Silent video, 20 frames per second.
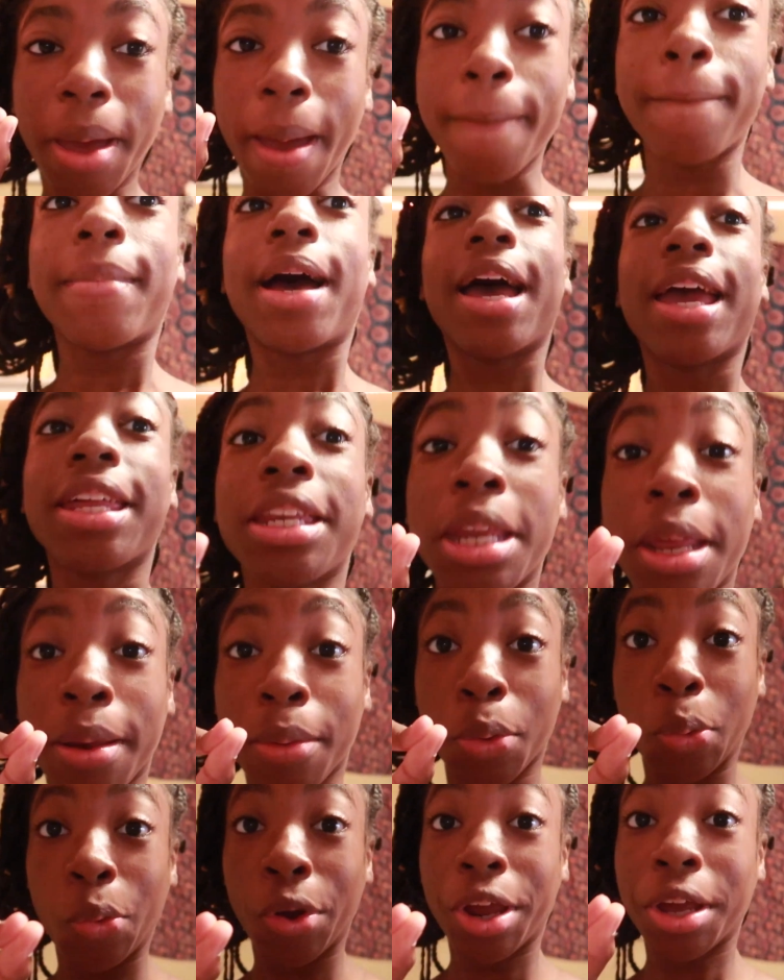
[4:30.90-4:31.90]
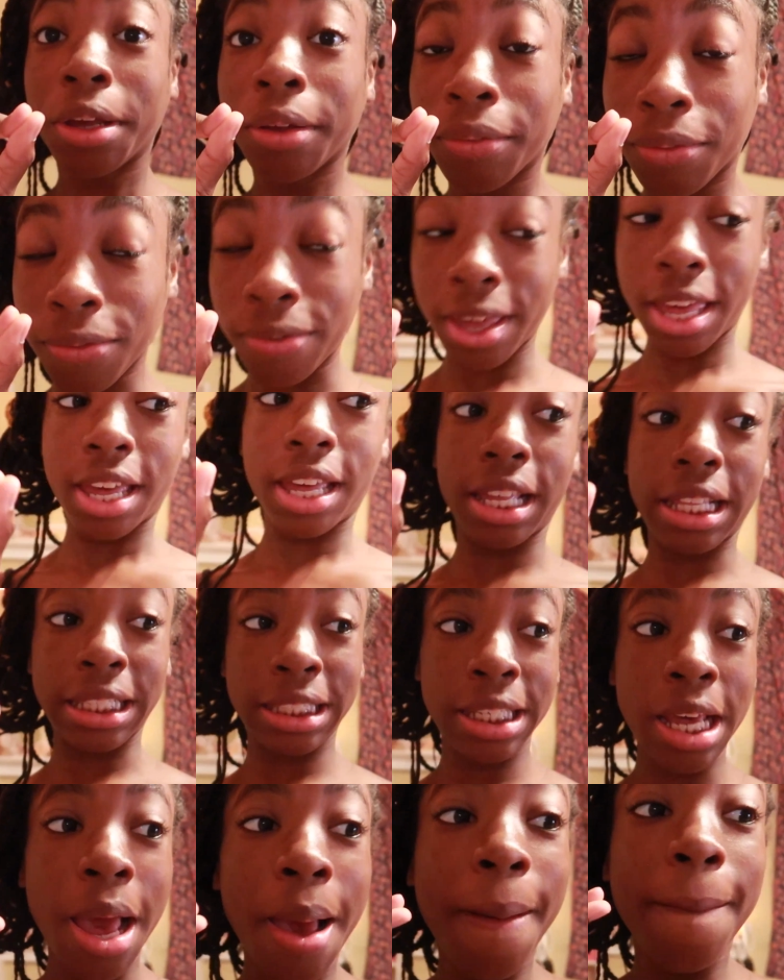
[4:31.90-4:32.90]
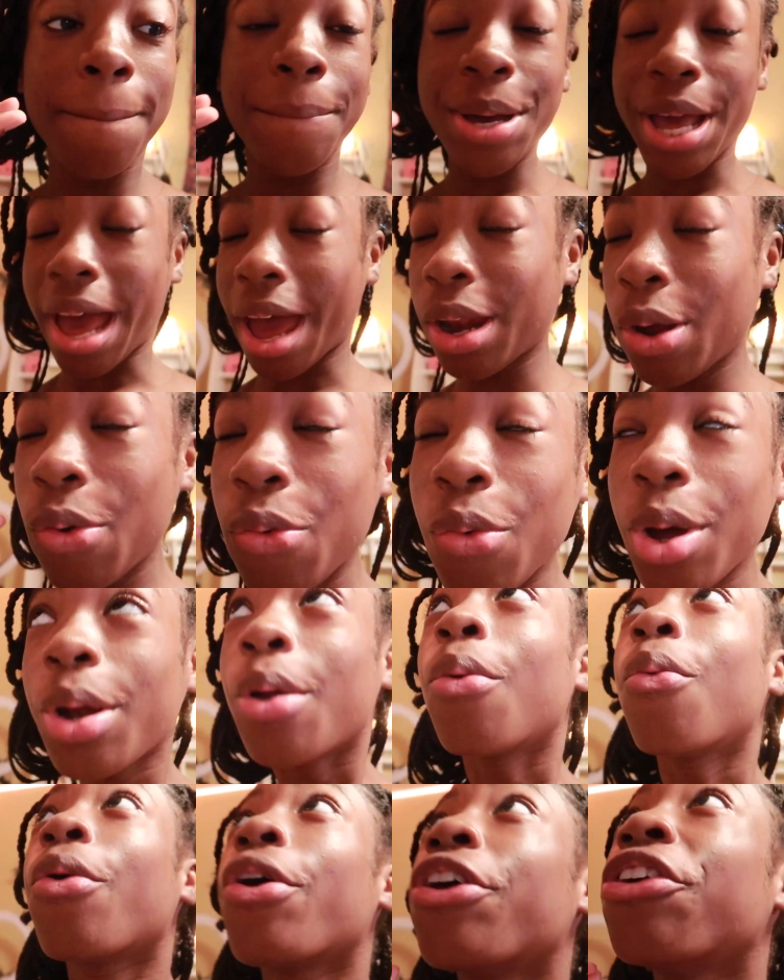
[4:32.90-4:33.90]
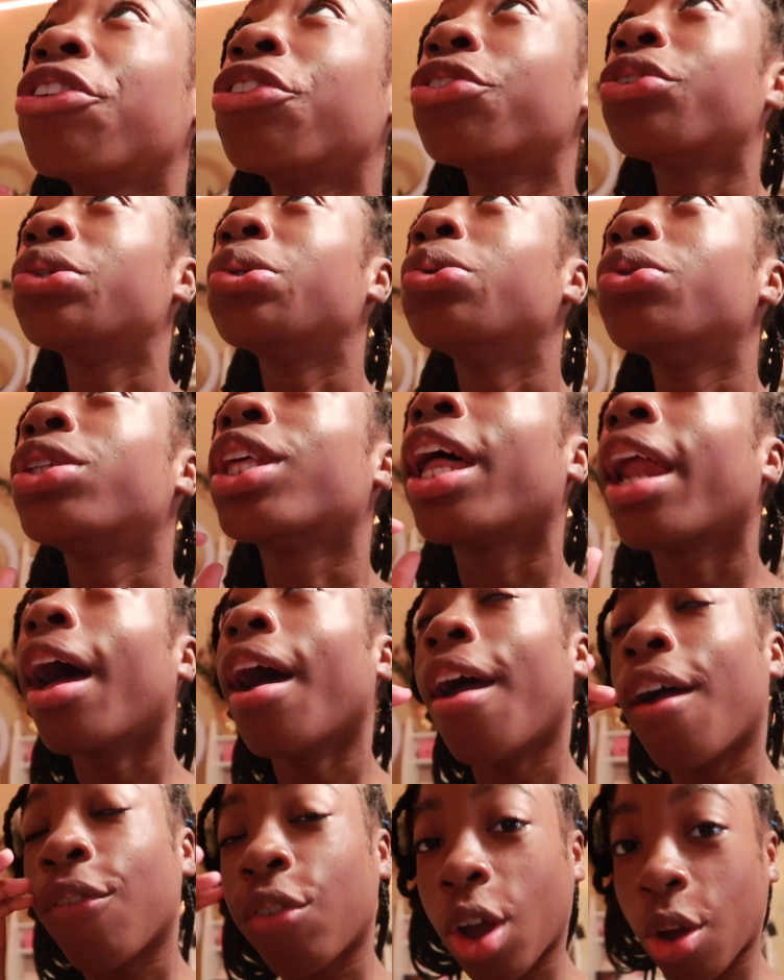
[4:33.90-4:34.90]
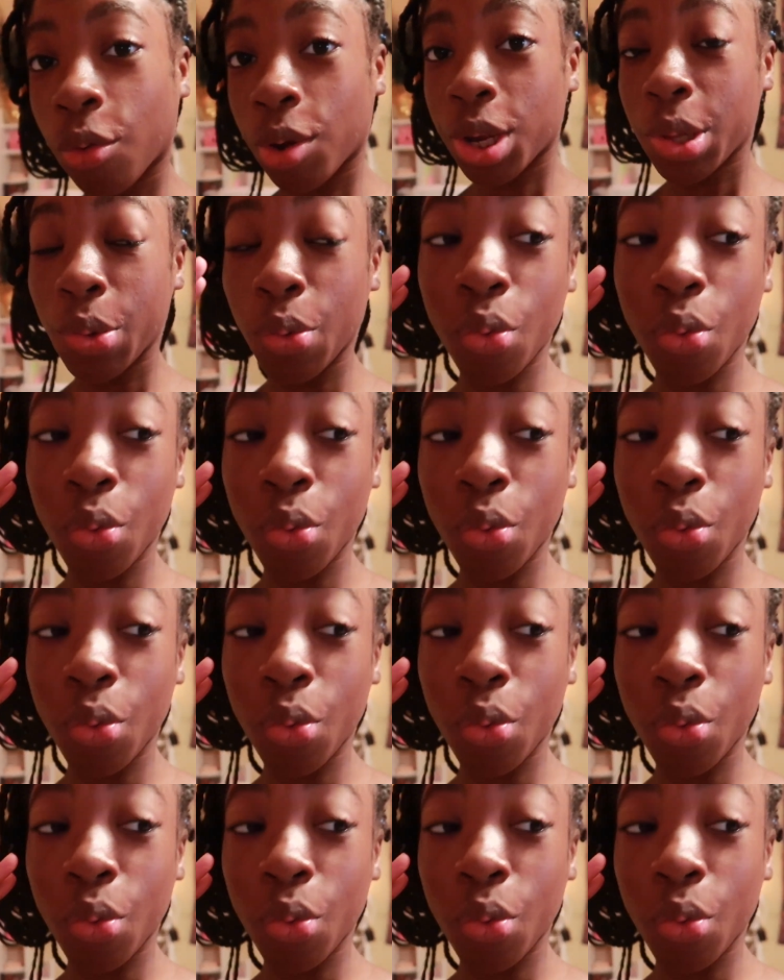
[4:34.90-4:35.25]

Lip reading: my mind and wearing Vans, but I don't want to wear shoes that I have already